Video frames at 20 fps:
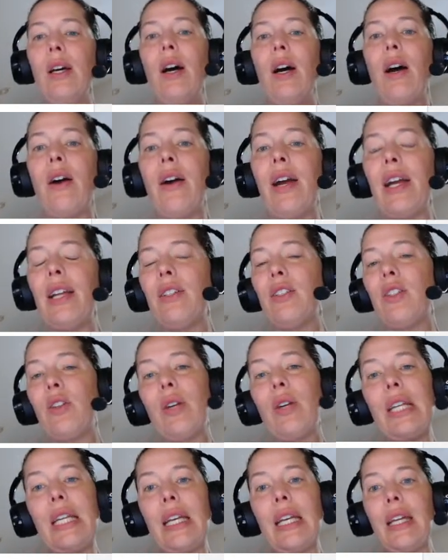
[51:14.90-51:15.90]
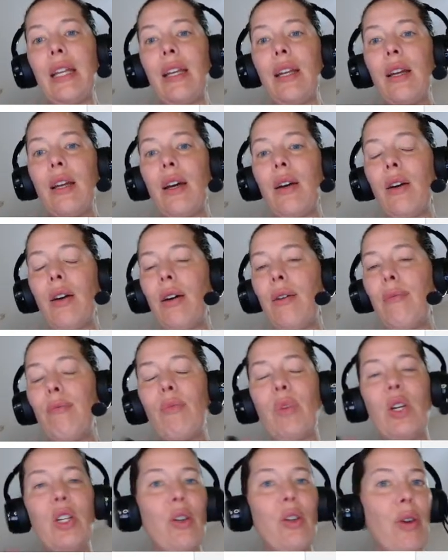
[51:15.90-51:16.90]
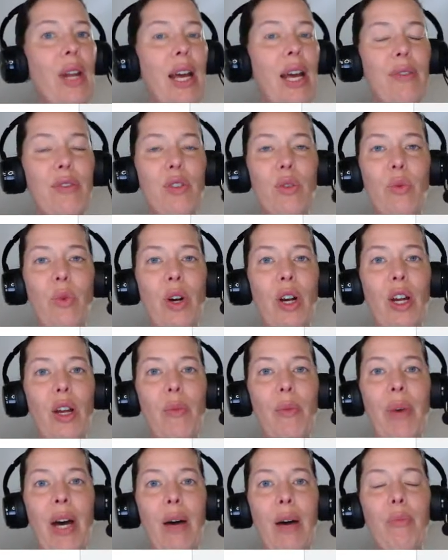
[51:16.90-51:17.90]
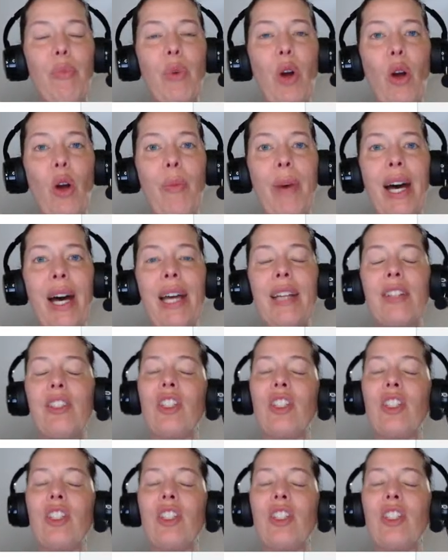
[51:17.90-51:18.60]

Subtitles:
All right, so again, we don't have to worry about bromide,